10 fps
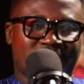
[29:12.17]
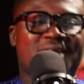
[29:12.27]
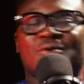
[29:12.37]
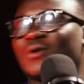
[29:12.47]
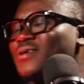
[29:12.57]
I
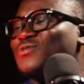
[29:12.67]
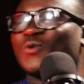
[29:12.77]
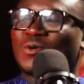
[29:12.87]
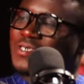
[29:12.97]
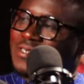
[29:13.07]
said, okay, so
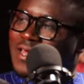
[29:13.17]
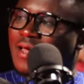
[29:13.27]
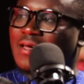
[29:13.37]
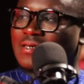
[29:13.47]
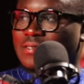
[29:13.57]

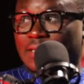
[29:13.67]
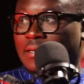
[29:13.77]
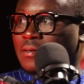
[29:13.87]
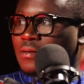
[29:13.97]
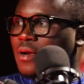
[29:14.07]
consider it
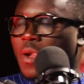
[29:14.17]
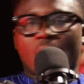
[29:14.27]
done. That.